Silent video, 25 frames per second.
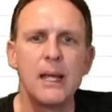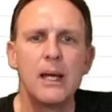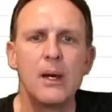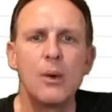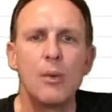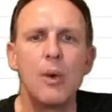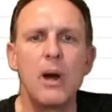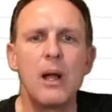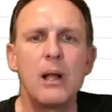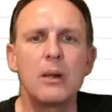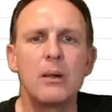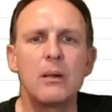
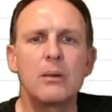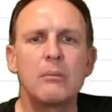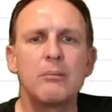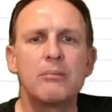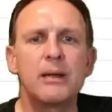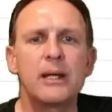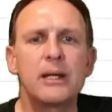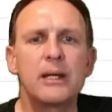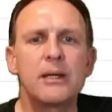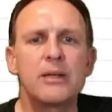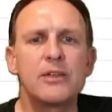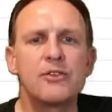Well,
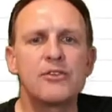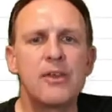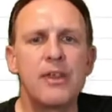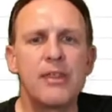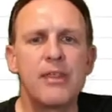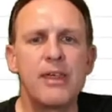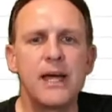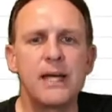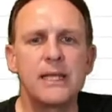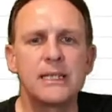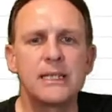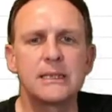because
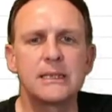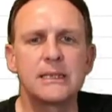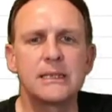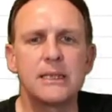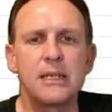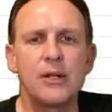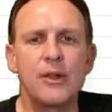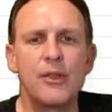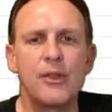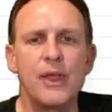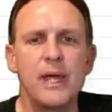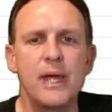that
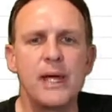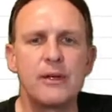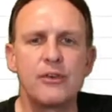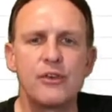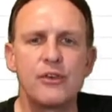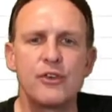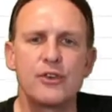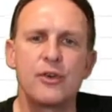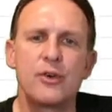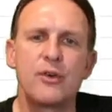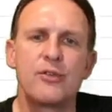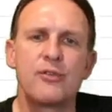cell there
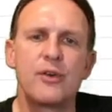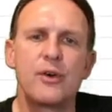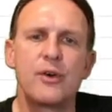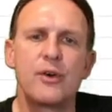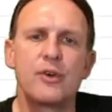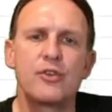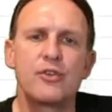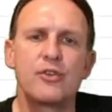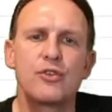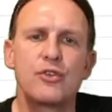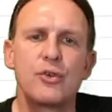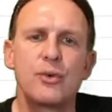is
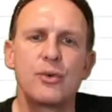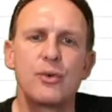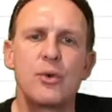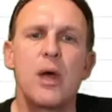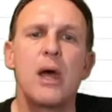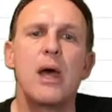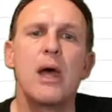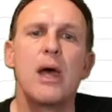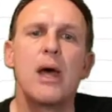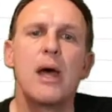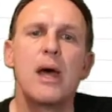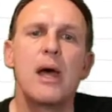referring to
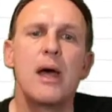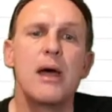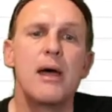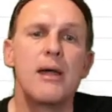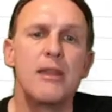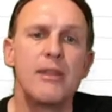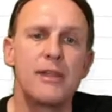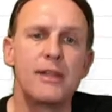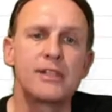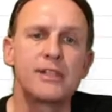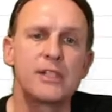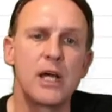
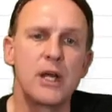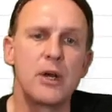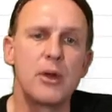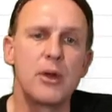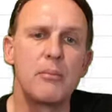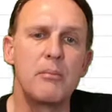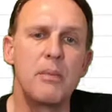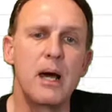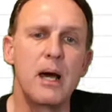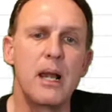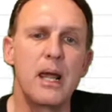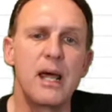the cell on
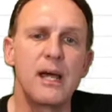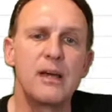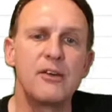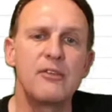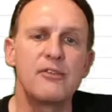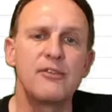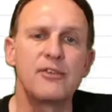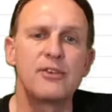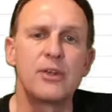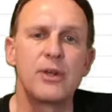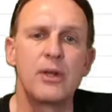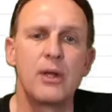my
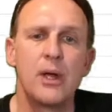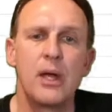left